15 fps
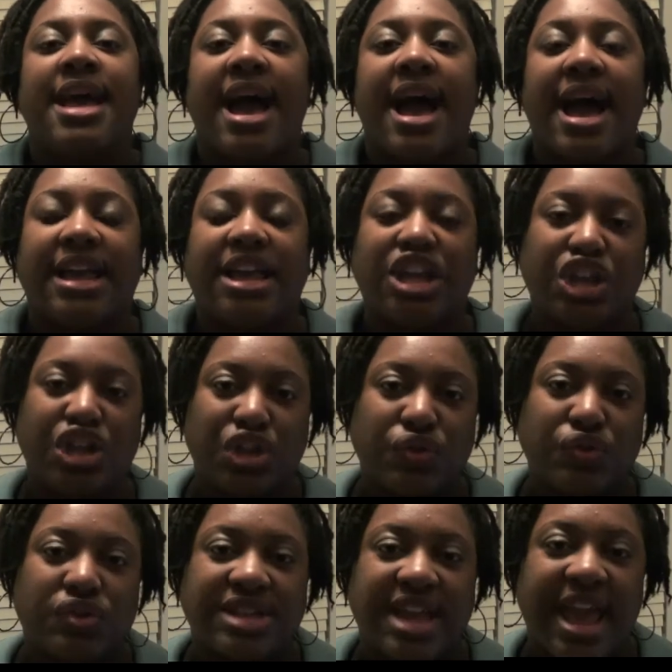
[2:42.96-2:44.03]
I
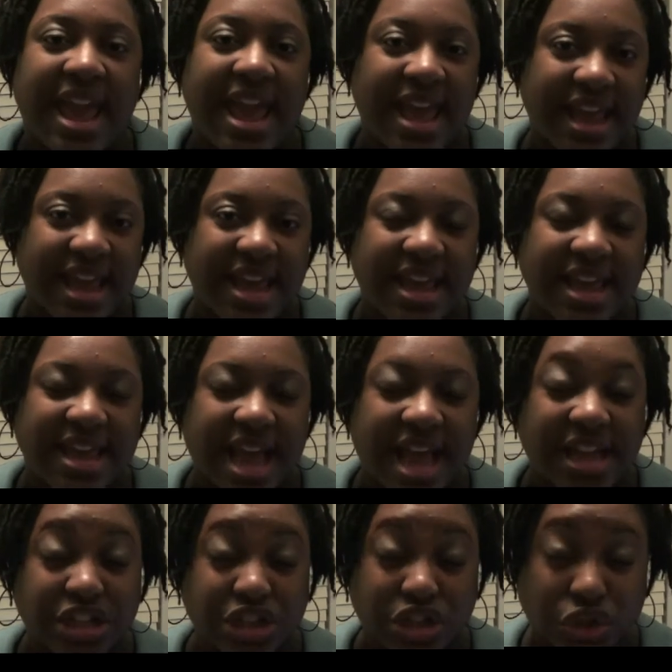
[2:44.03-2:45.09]
use a
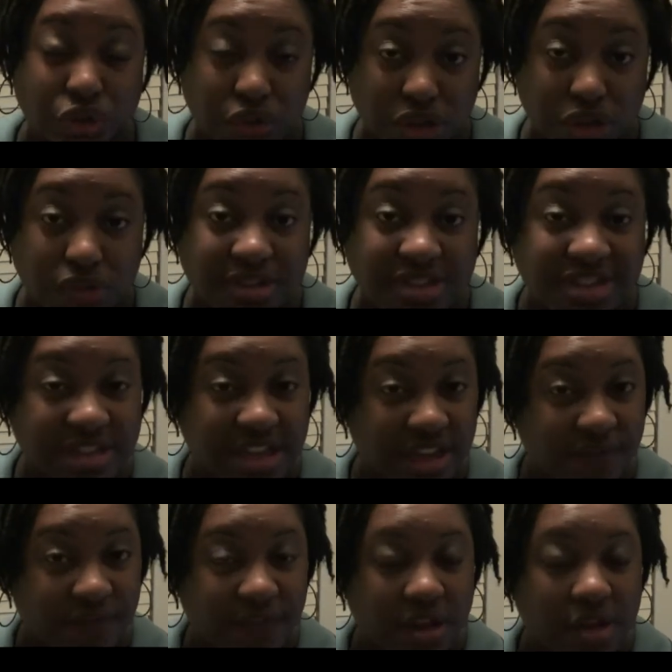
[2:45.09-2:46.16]
I do use
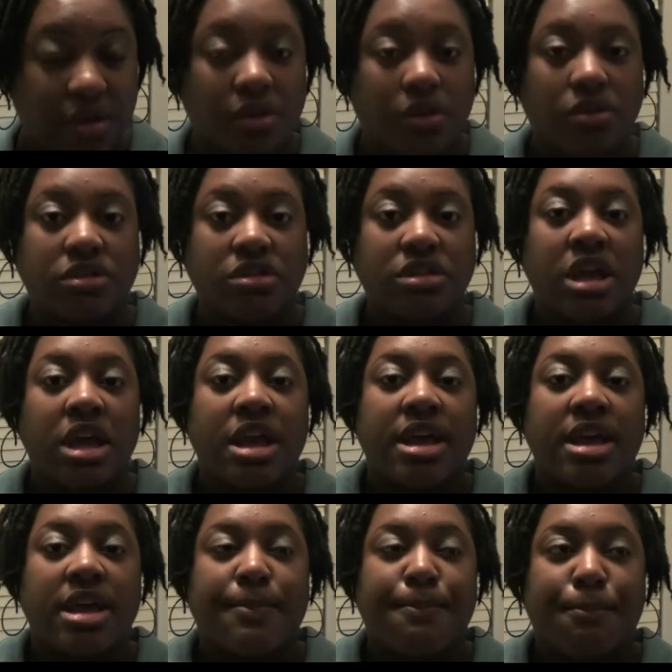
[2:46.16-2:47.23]
Cetaphil's
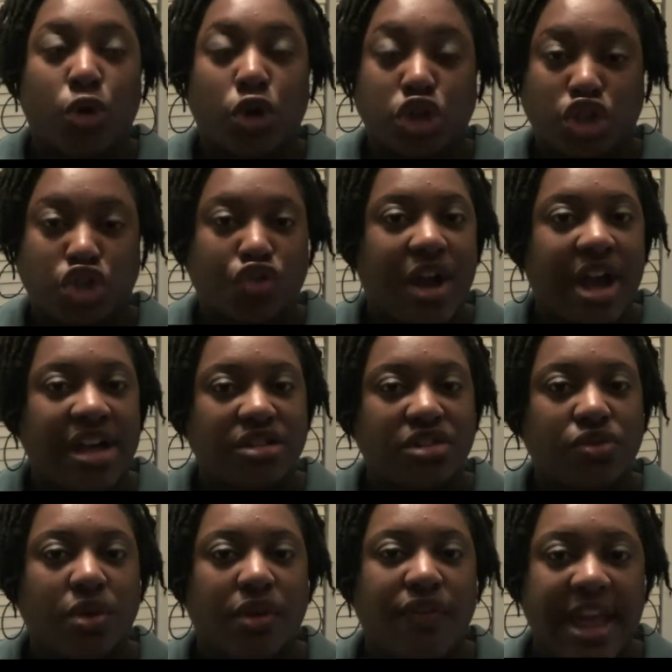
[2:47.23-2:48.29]

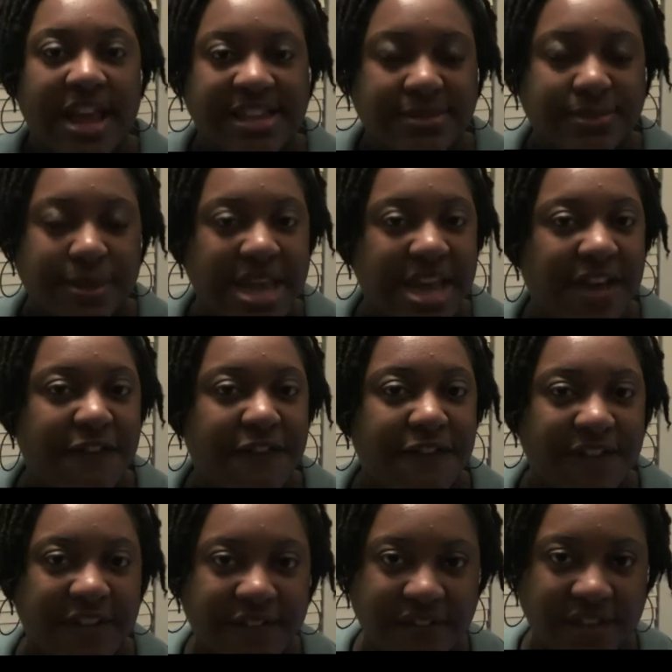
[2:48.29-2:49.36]
moisturizer with SPF
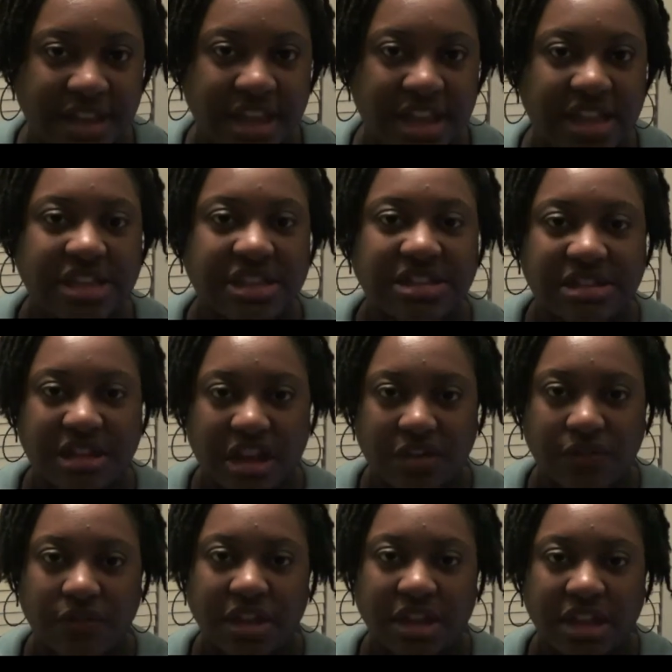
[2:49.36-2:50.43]
50. The
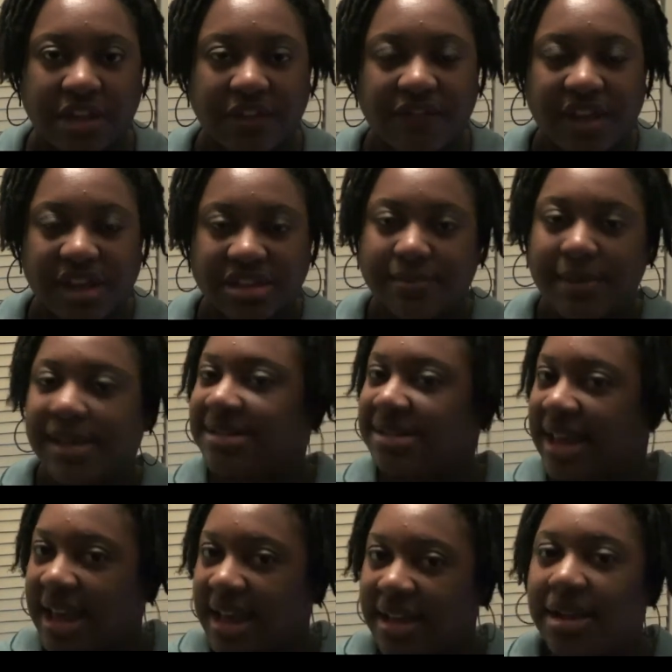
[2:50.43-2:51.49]
sun really affects my
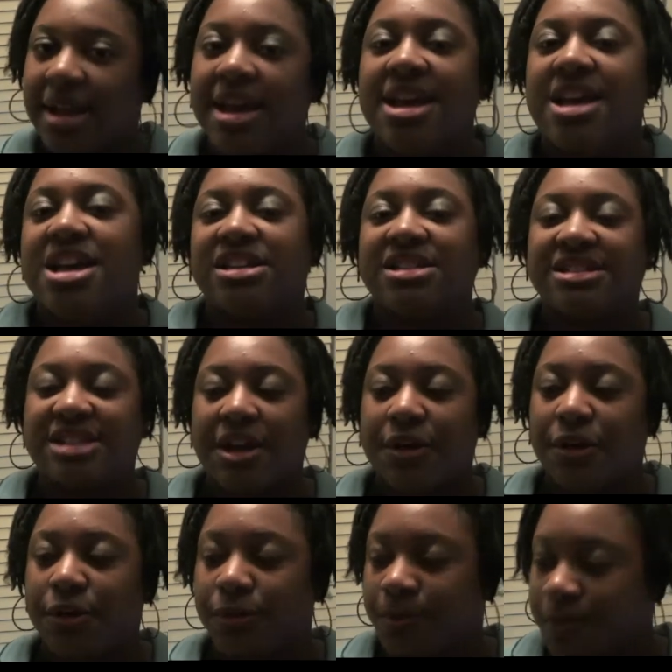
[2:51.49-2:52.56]
skin,
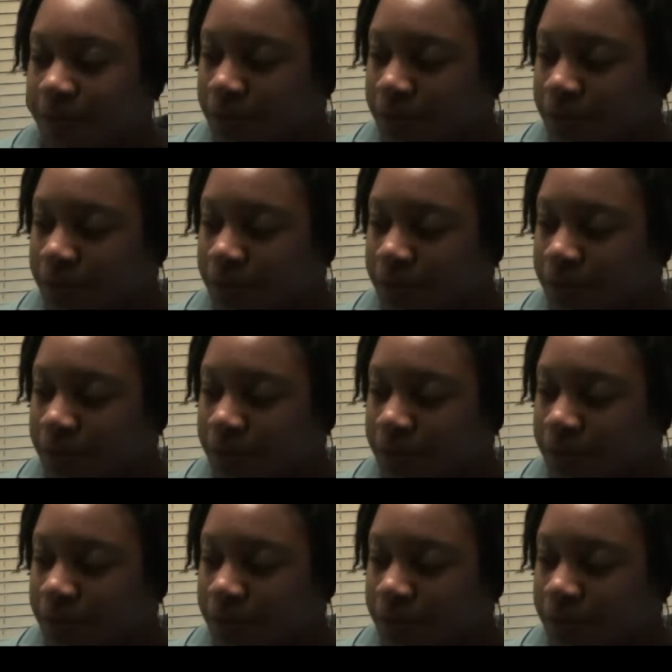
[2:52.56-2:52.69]
so.